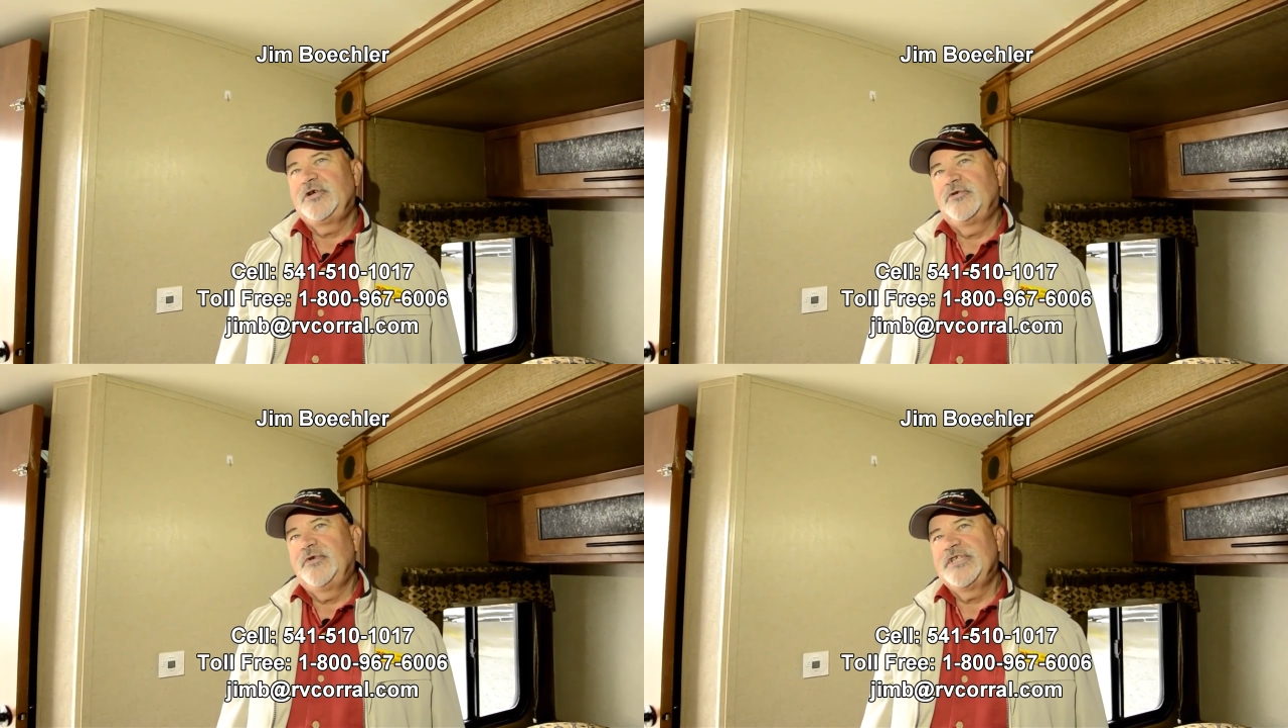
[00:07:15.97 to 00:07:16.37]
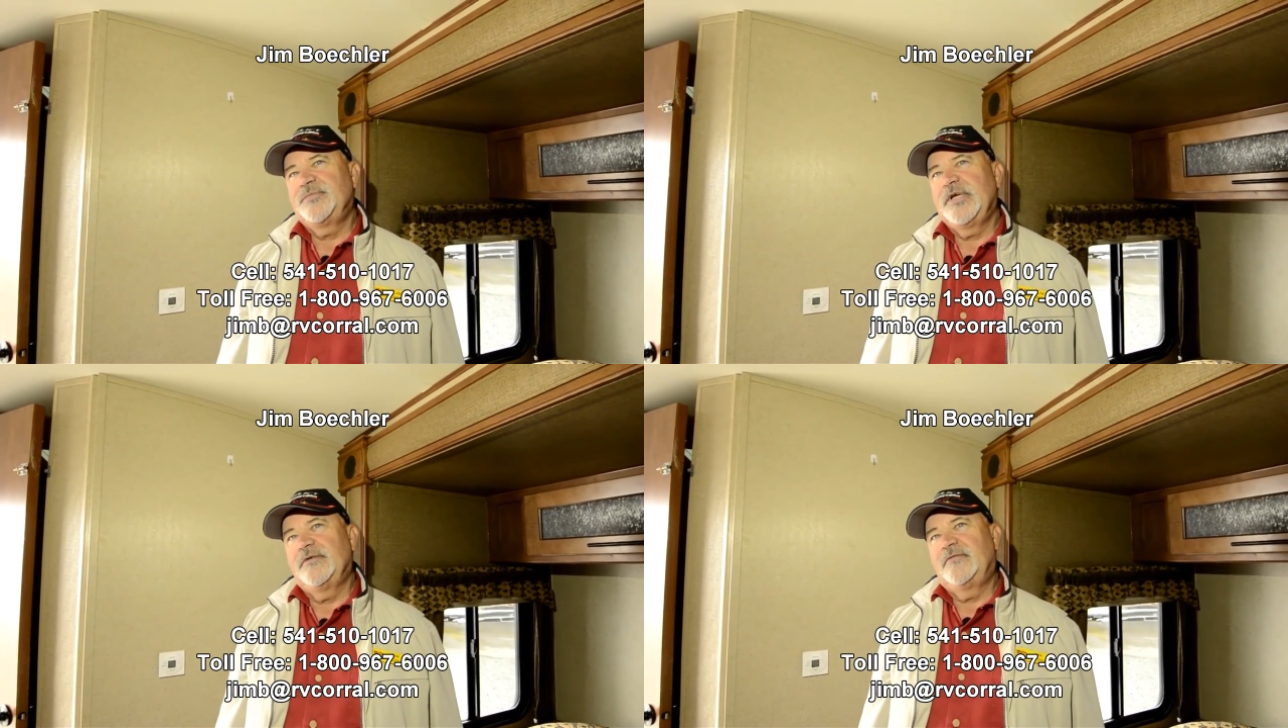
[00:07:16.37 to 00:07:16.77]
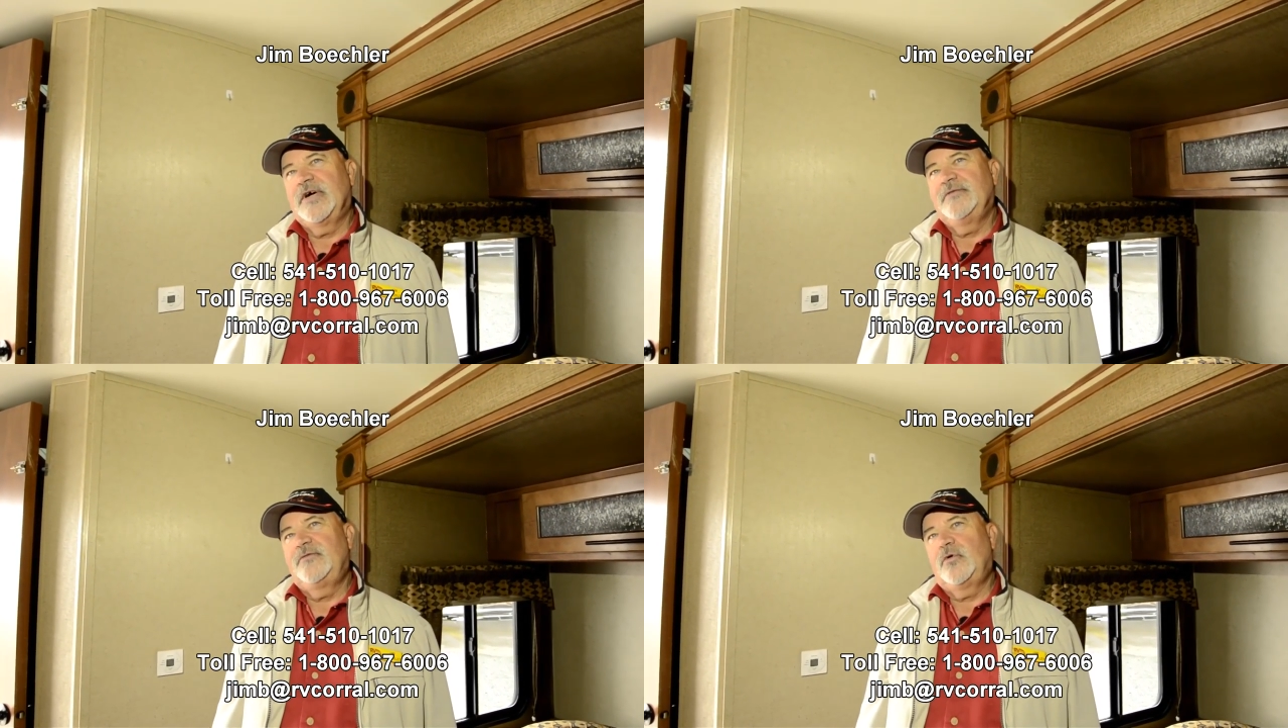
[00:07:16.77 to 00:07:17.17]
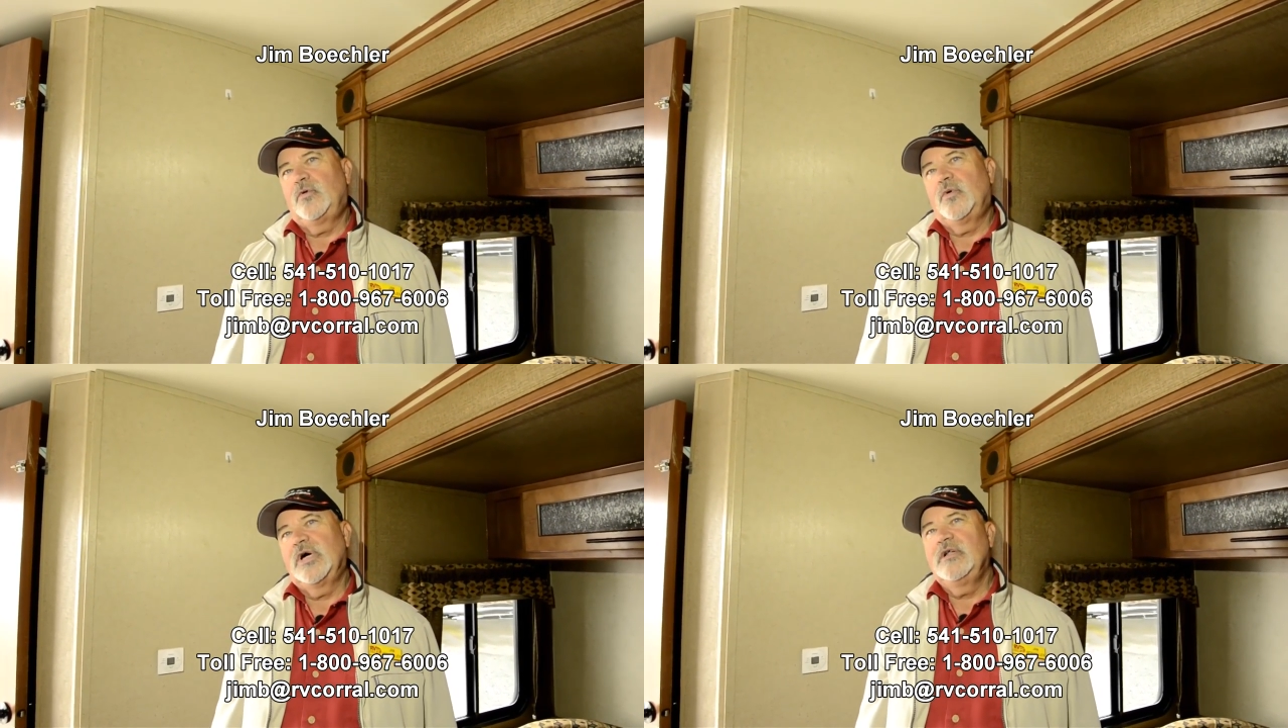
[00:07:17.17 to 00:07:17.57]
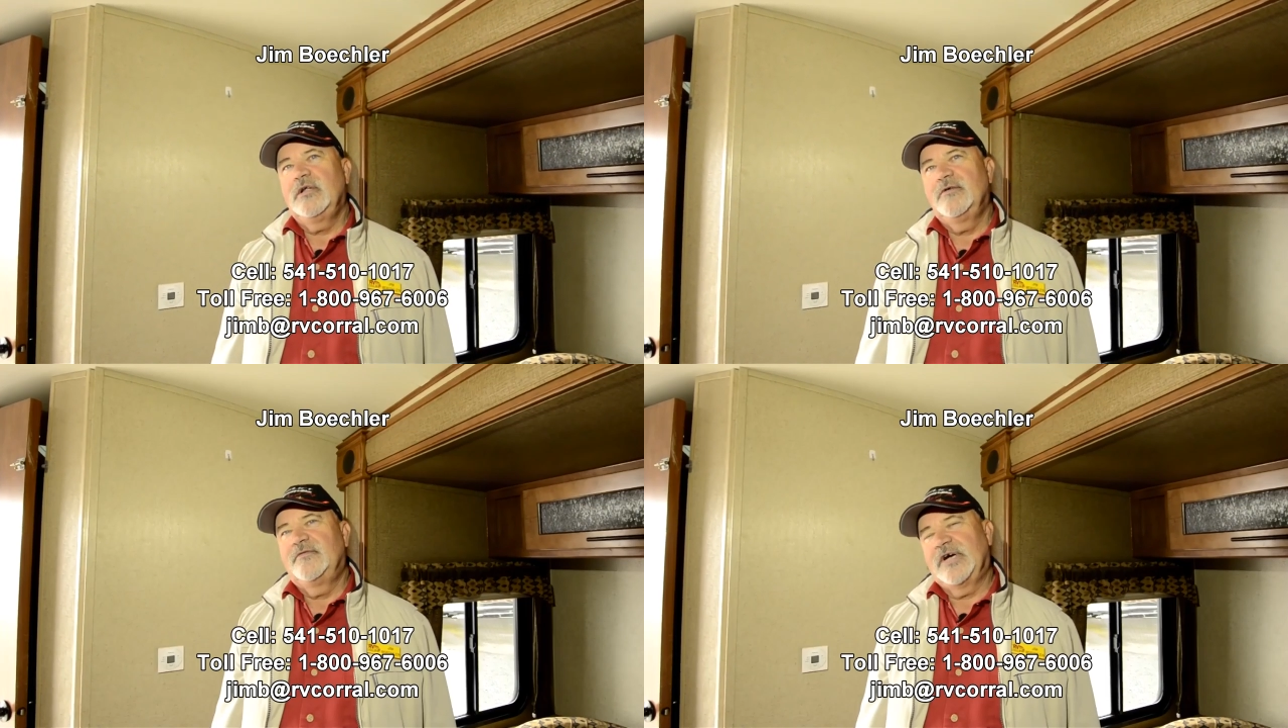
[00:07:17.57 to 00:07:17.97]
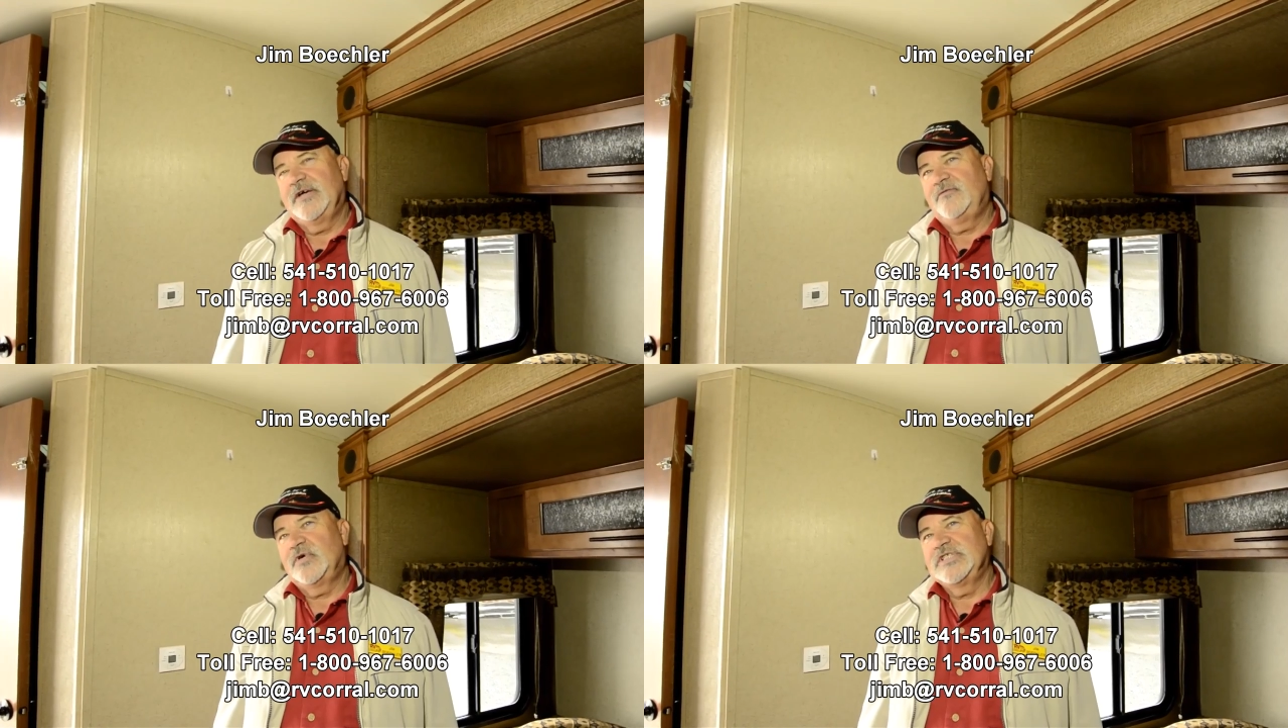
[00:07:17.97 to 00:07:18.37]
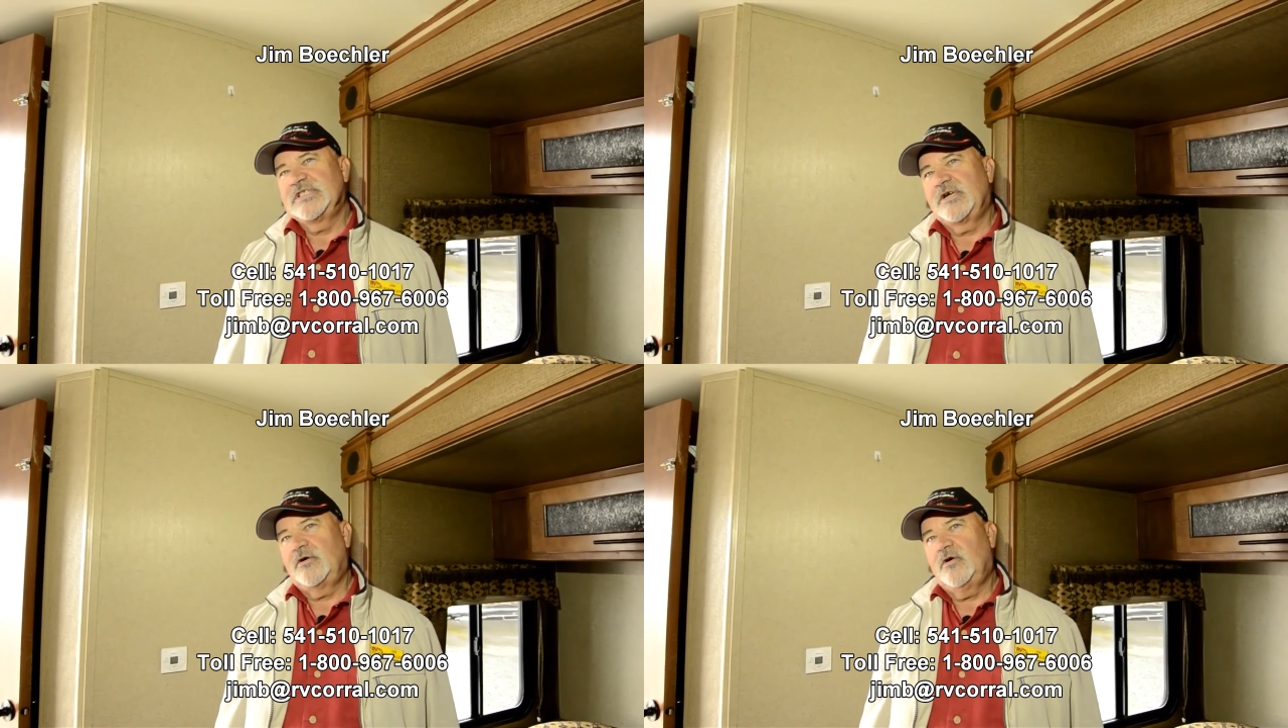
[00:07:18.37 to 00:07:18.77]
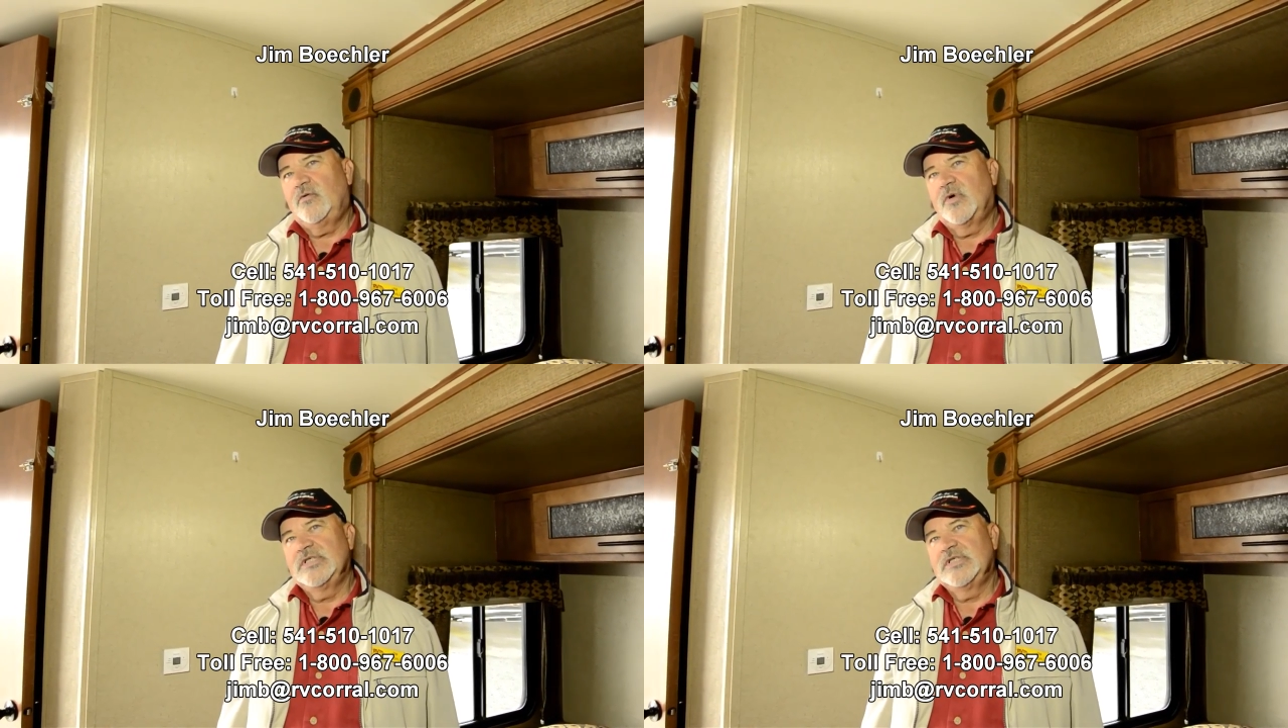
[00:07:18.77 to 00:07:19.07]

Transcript: you can reach me at 541 510